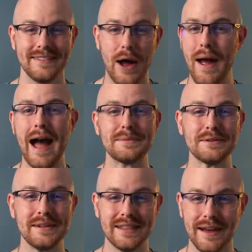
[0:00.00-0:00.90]
Now, I
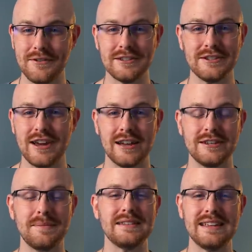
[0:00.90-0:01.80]
absolutely love using
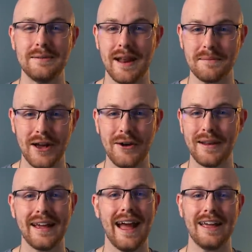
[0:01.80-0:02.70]
ChatGPT when I'm
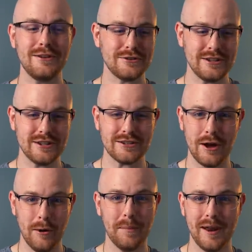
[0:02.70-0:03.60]
coding. I usually
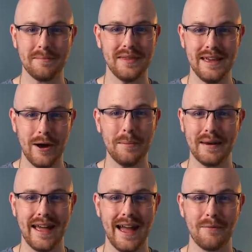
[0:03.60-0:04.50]
just open up the
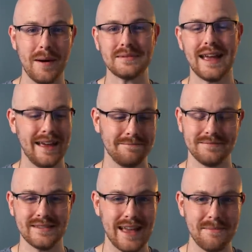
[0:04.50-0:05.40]
OpenAI website,
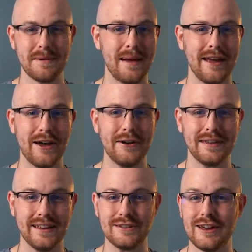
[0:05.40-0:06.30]
type in my code
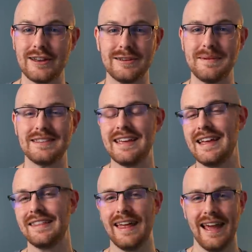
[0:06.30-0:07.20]
into
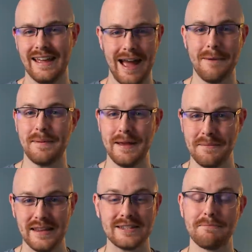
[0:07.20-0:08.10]
ChatGPT, and then I copy and
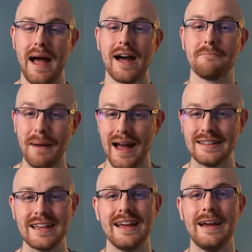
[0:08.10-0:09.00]
paste it back.
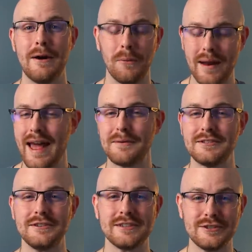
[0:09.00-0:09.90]
But when I
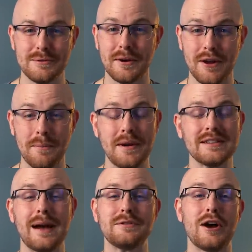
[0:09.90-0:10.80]
was using Jupyter
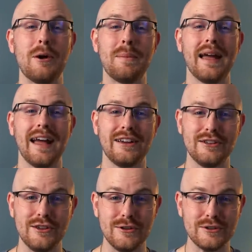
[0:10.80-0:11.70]
Notebooks, I was hoping I
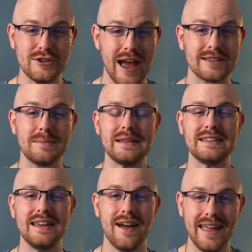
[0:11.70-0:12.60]
could use
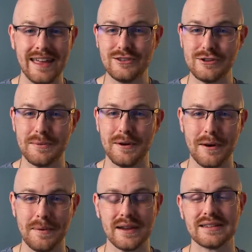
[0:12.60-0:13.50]
ChatGPT in Jupyter
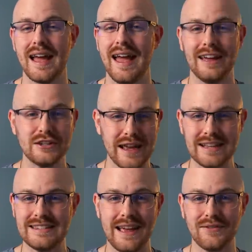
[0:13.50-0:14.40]
Notebooks and just kind
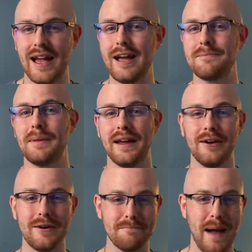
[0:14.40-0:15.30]
of save time by
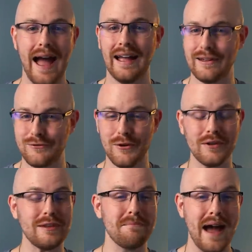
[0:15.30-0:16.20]
going back and
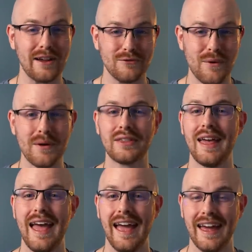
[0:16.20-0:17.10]
forth and back and
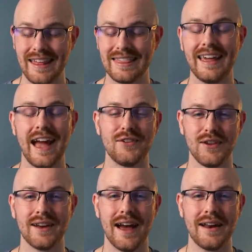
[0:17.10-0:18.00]
forth. And I think I
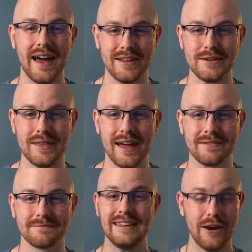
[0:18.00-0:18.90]
figured out how to do that.
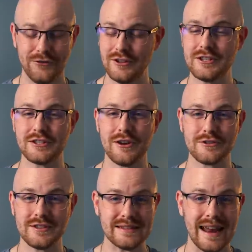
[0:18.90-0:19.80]
Now, full
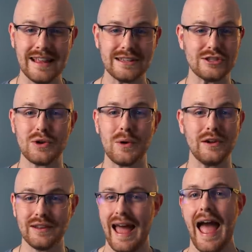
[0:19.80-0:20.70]
disclosure, there's not a
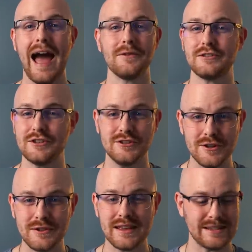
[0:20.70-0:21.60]
tutorial on how to
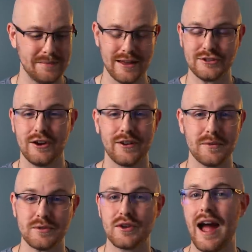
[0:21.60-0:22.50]
do this. I'm not starting
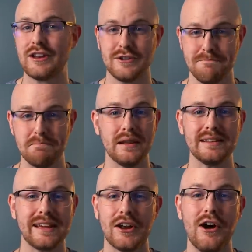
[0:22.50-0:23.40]
from scratch and
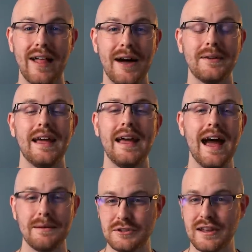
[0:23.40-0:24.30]
building it all out.
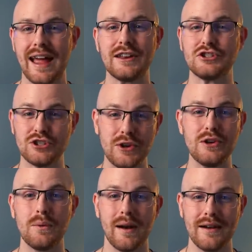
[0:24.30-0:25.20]
I'm just gonna kind of show
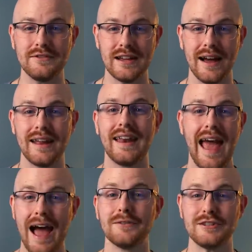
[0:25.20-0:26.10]
you what I've done and
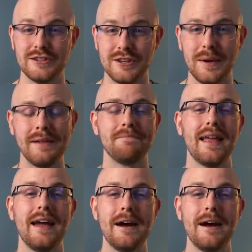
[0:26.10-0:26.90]
how to do it.